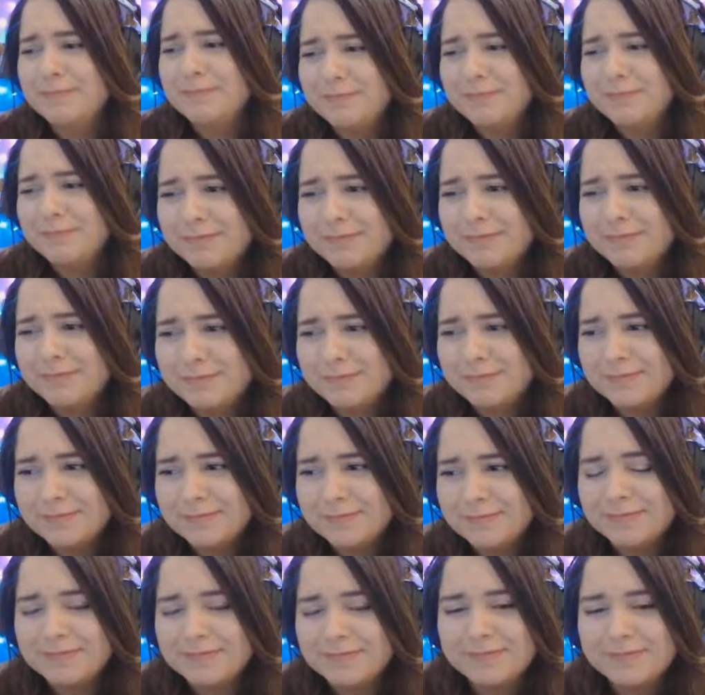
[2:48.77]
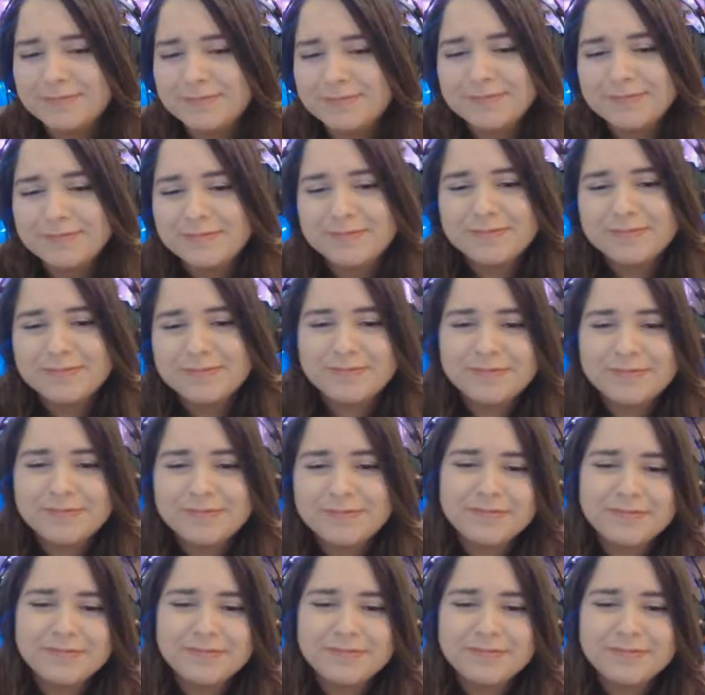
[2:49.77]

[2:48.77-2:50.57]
(no one is talking)